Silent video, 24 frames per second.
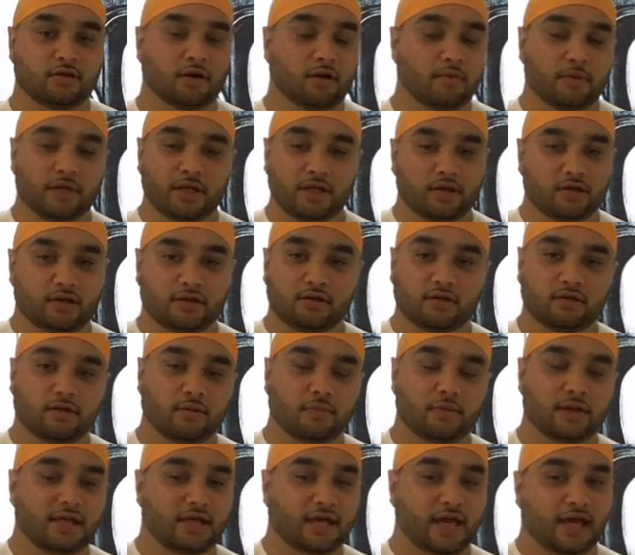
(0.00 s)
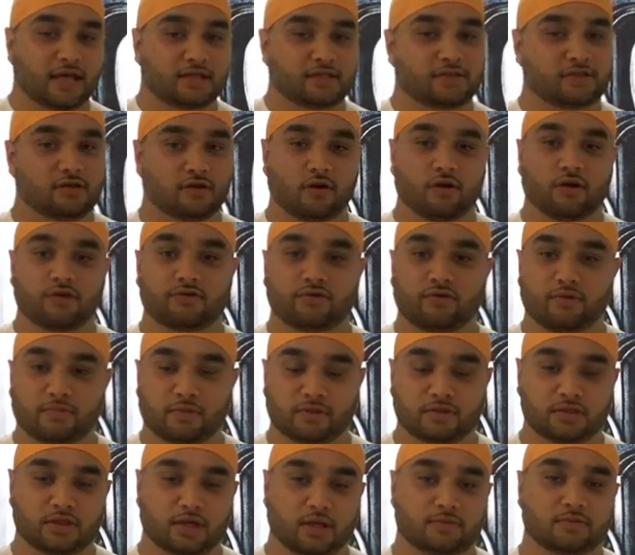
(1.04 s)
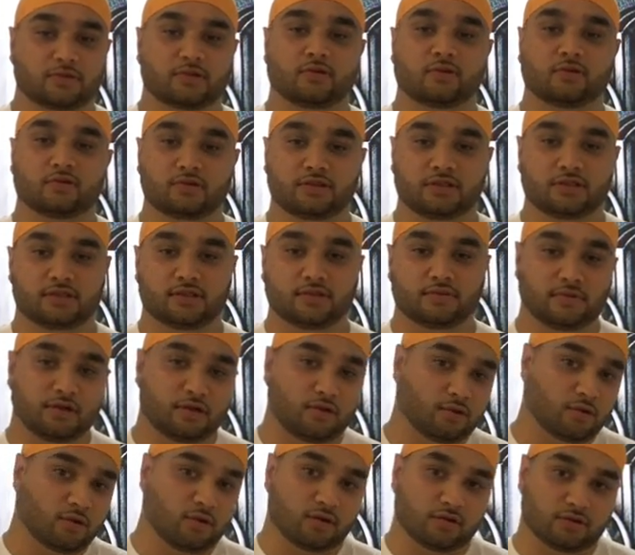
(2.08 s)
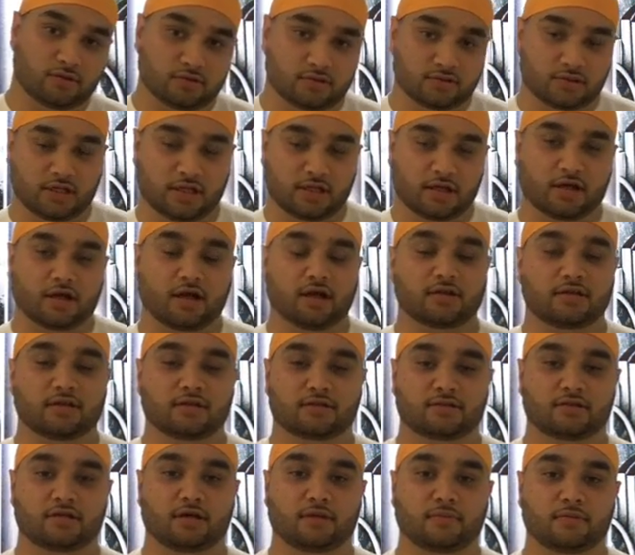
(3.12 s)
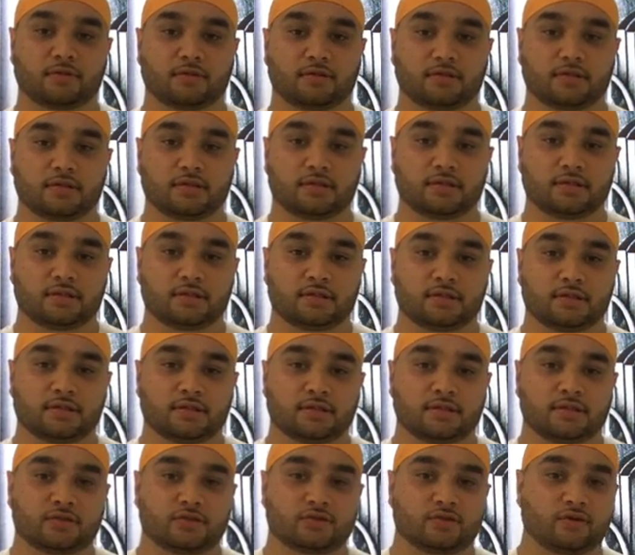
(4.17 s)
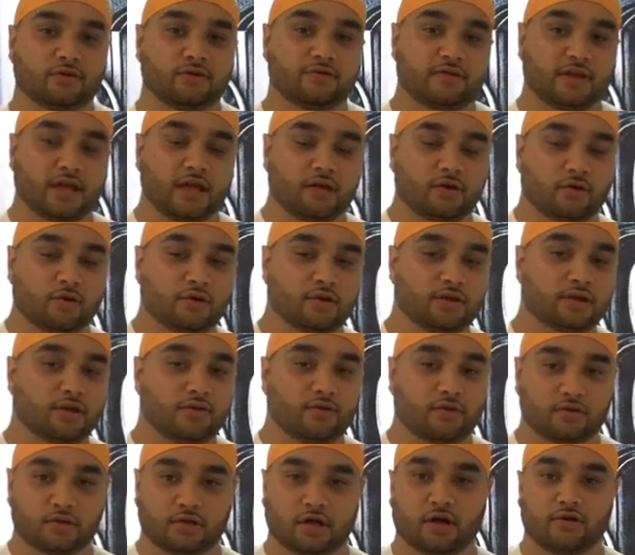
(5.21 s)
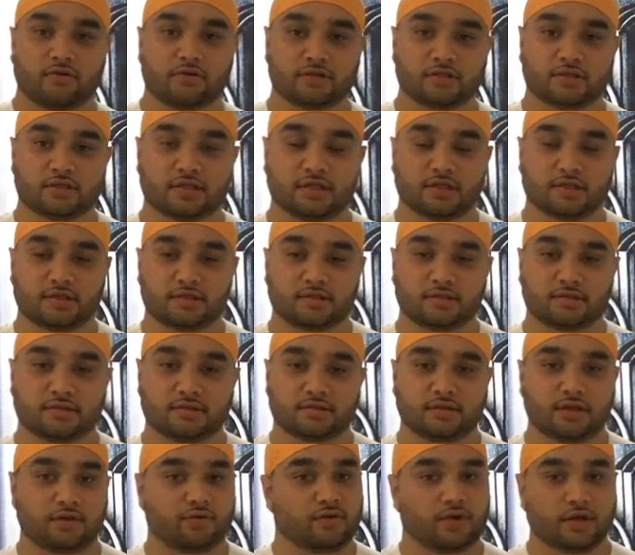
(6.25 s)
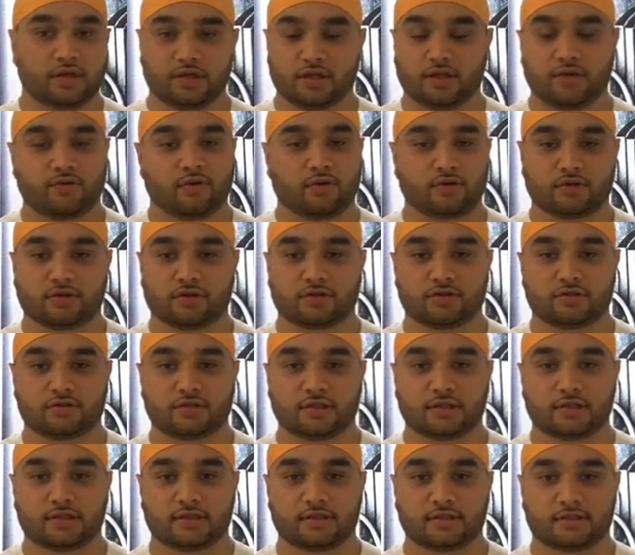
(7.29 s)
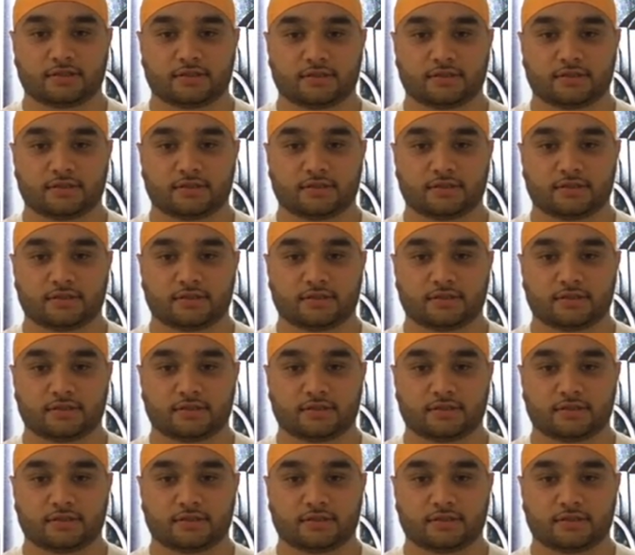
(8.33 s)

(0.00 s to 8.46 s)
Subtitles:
not many cases are going through Punjab's court system, they're all going through Sri Akal Takht Sahib. So if they coin their own currency, they're running their own country.